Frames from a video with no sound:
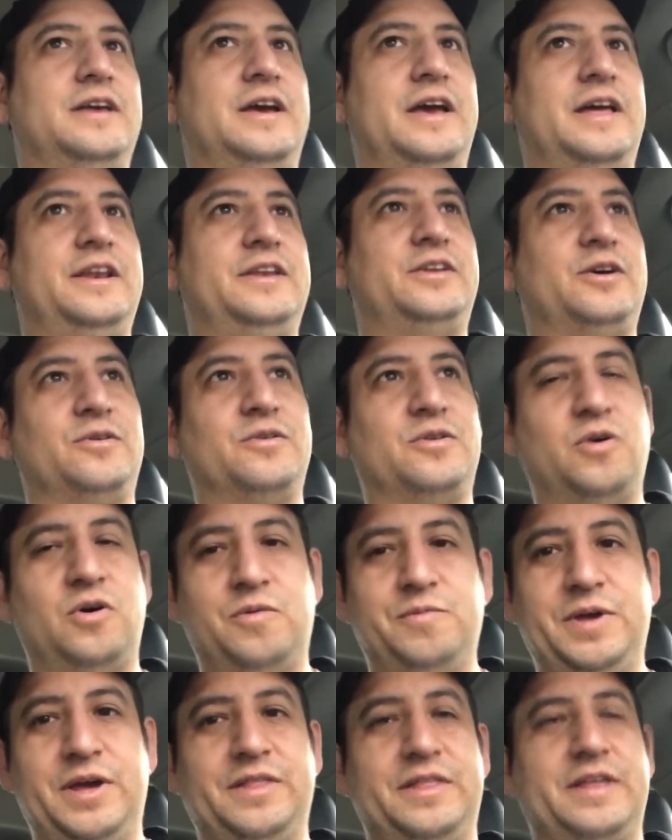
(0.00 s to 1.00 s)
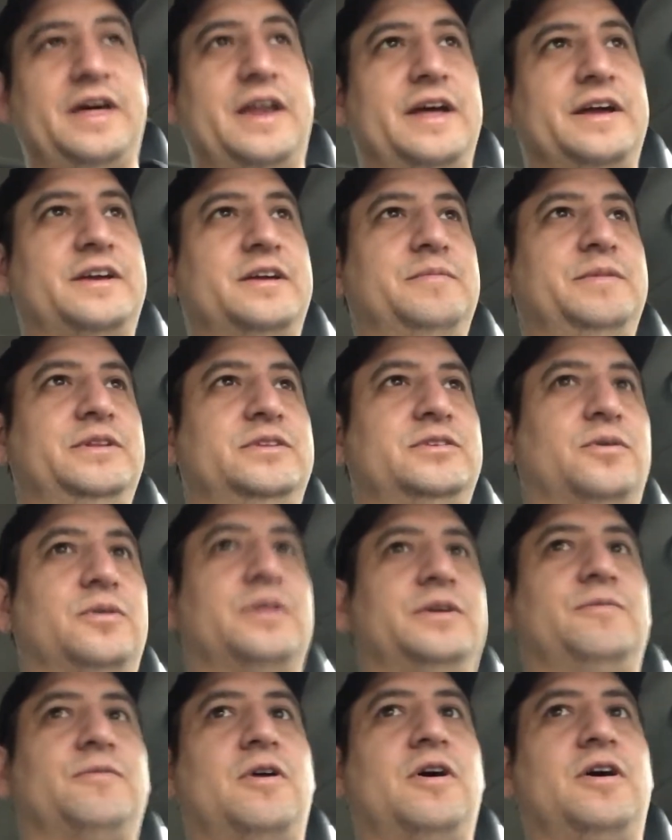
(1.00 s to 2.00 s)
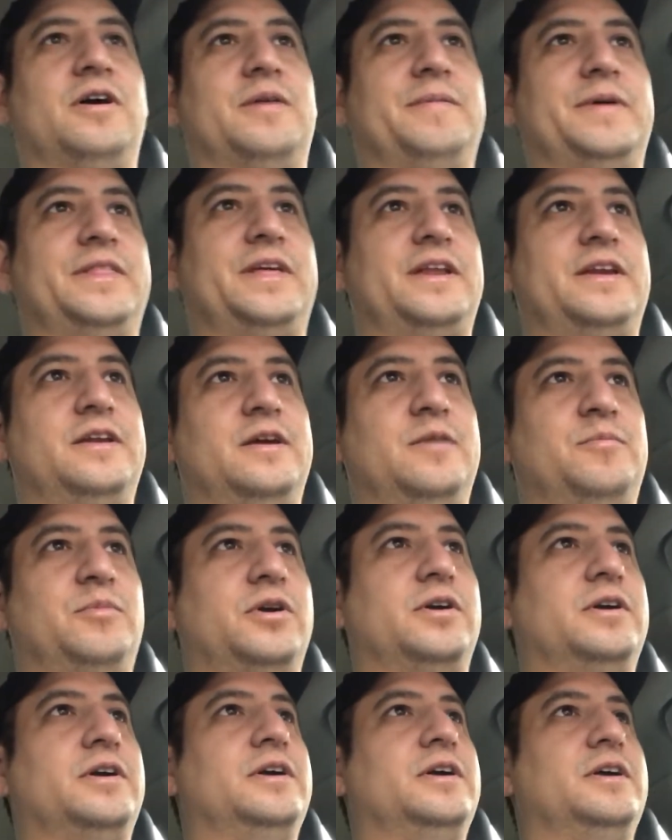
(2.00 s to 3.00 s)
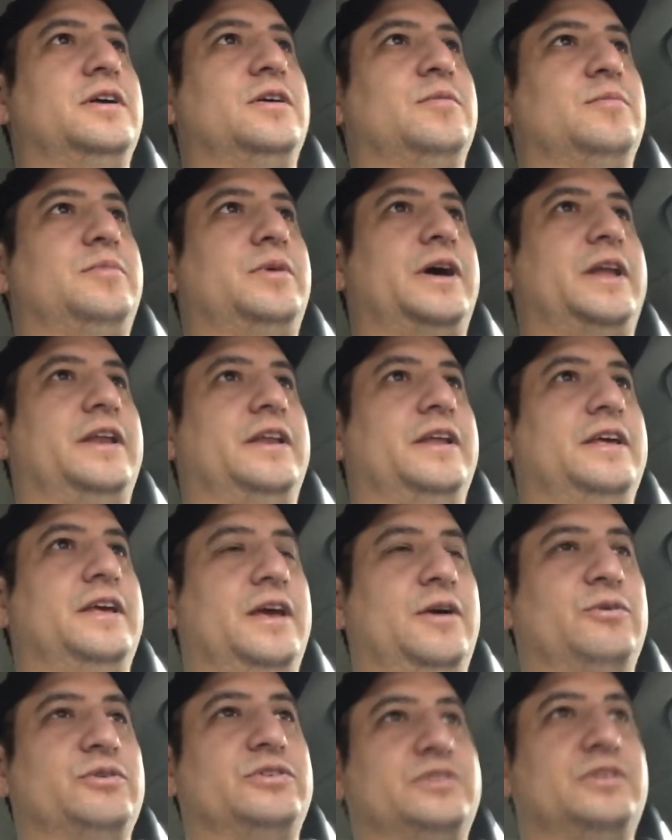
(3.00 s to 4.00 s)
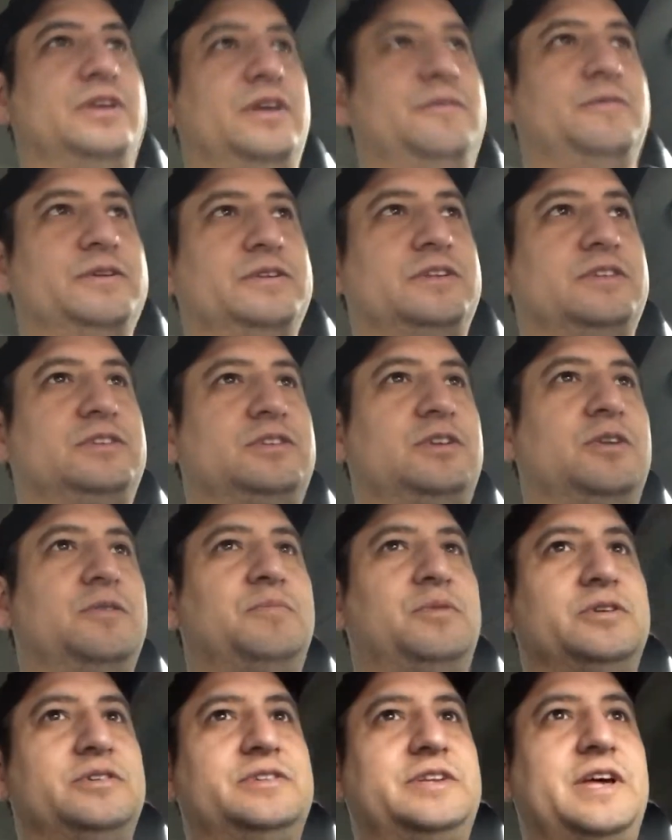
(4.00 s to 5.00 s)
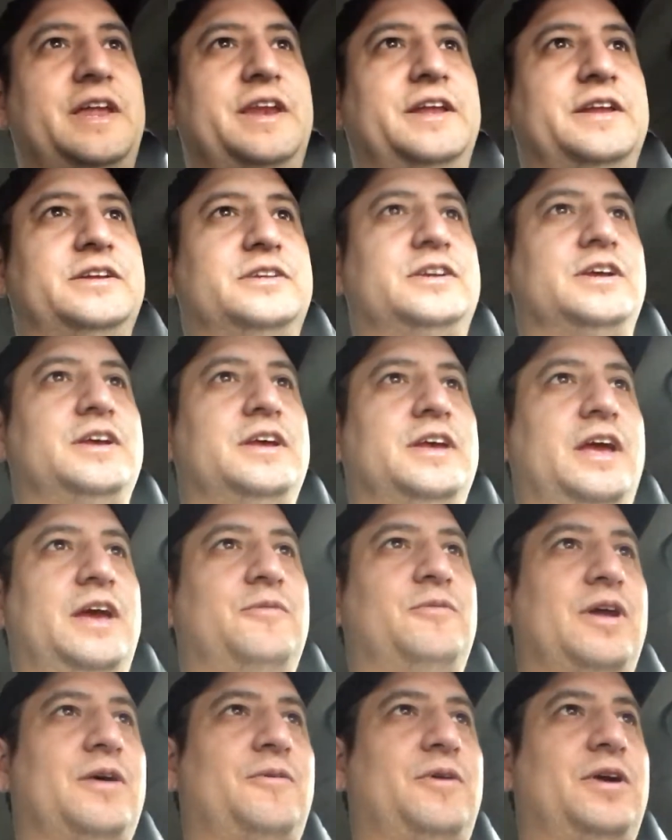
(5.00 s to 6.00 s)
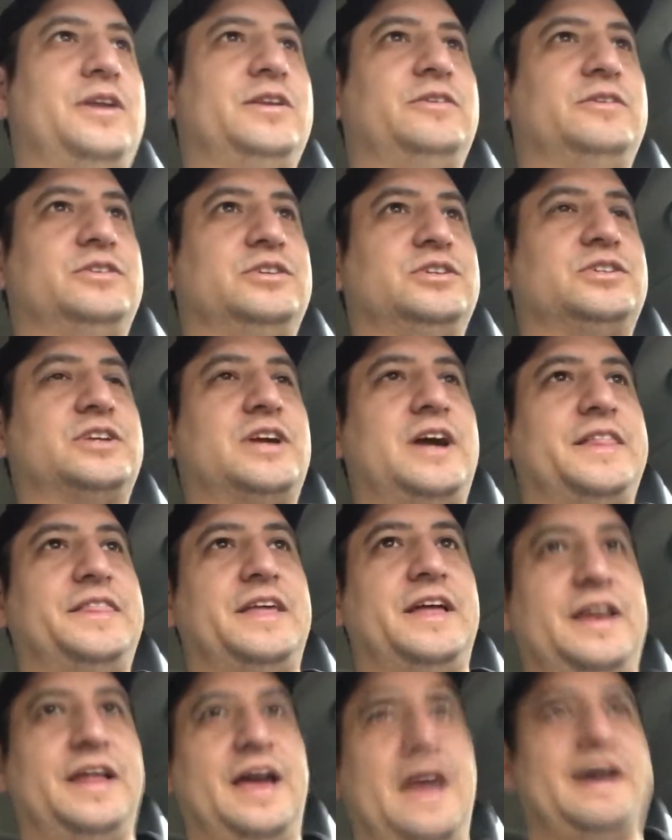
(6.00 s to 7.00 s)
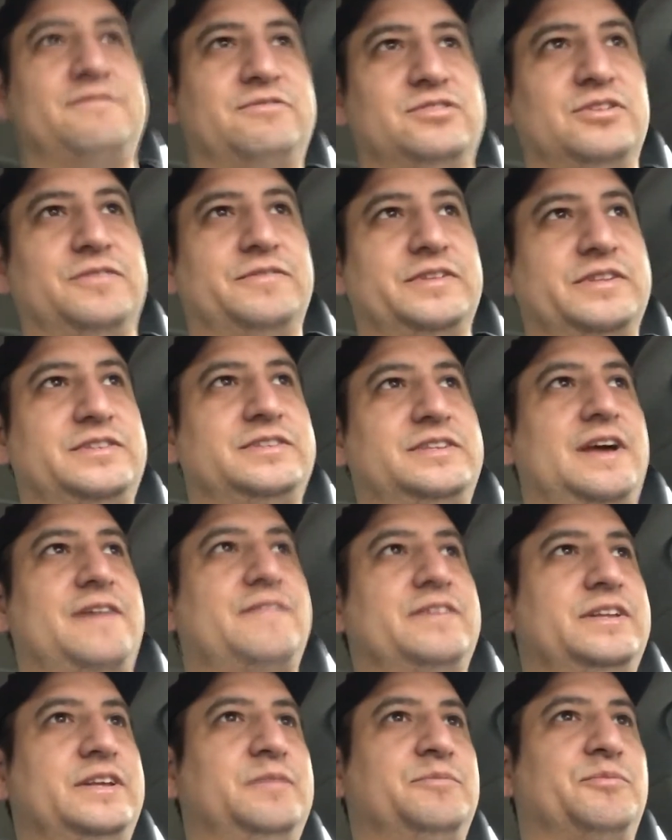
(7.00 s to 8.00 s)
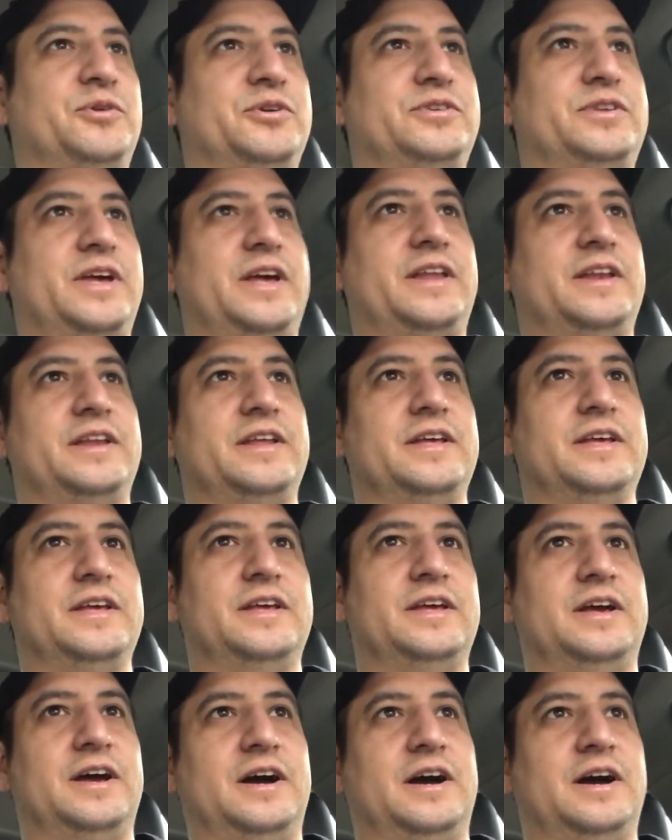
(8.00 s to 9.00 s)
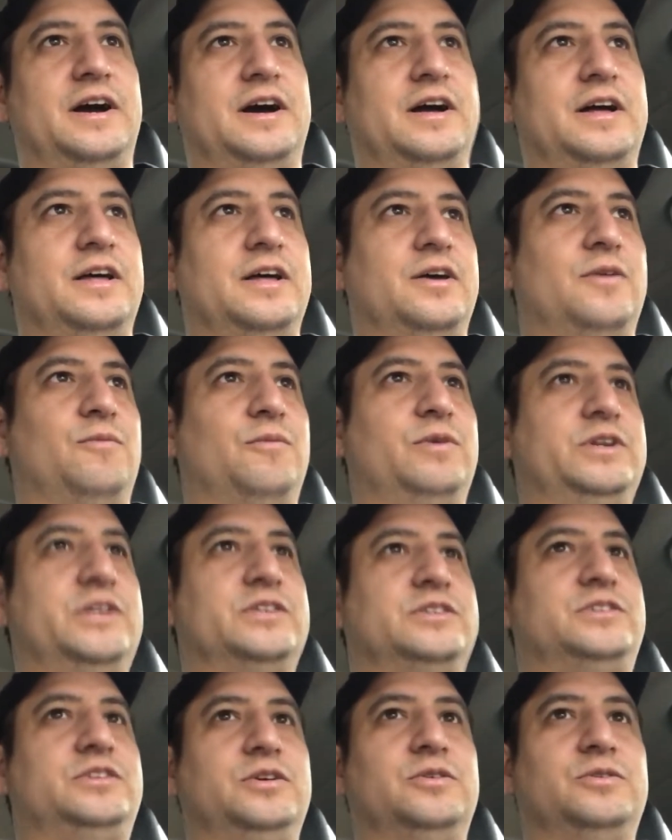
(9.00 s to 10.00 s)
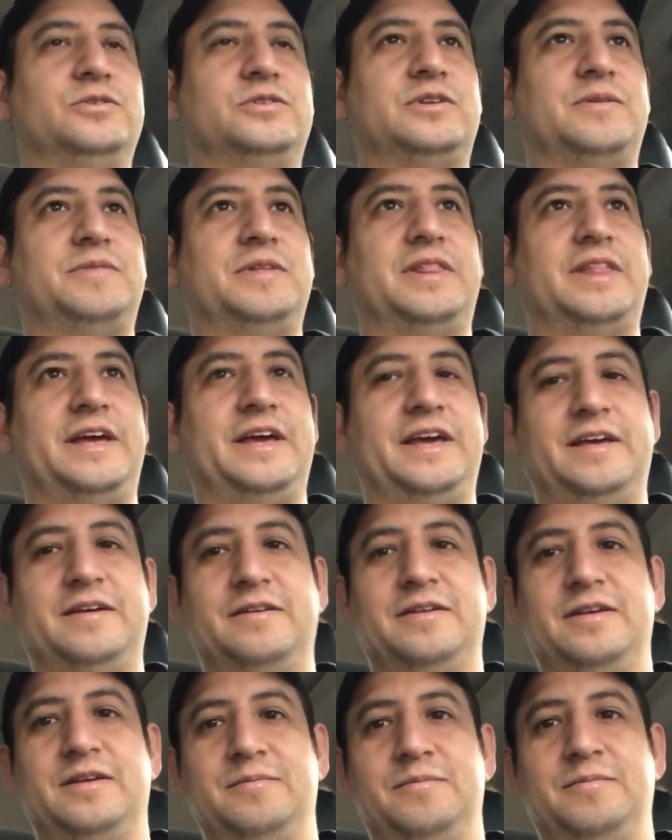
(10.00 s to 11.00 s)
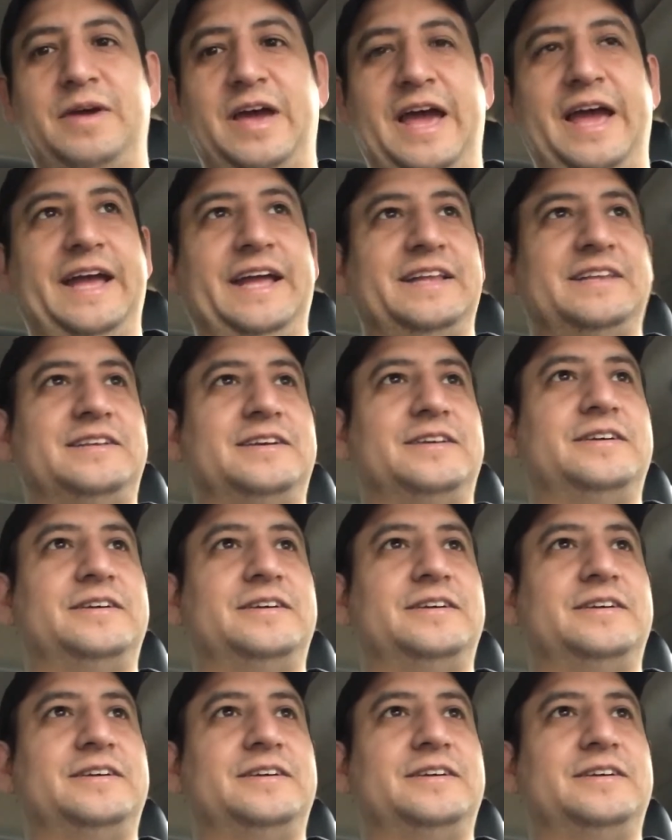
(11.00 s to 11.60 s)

and don't quote me on that, I could be totally wrong about that number, but it was a certain percentage, and what I want to do is just cut that in half. So if it's 17%, we'll just do something like eight